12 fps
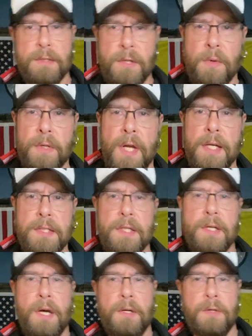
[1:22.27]
So in
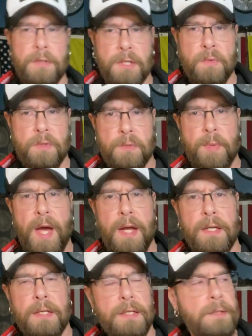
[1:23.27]
1900, this was
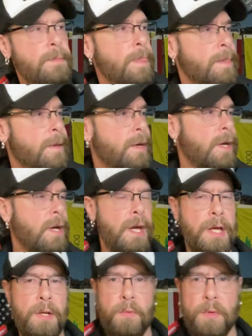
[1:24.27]
patented,
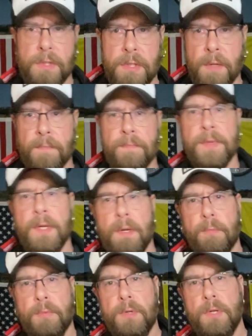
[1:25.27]
and it was
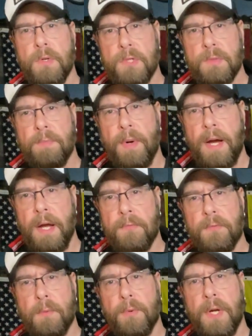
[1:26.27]
produced by
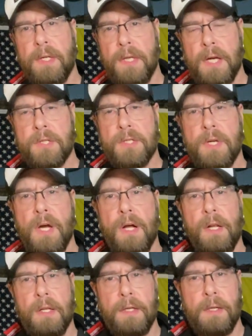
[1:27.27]
Fabrique
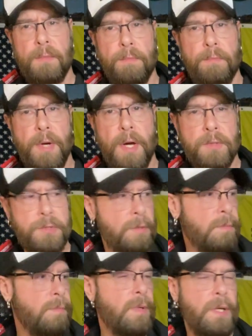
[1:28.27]
Nationale in
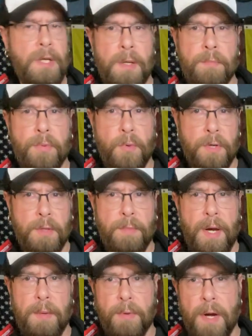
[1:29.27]
Belgium and imported
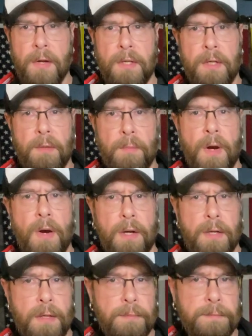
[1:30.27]
by Browning in America.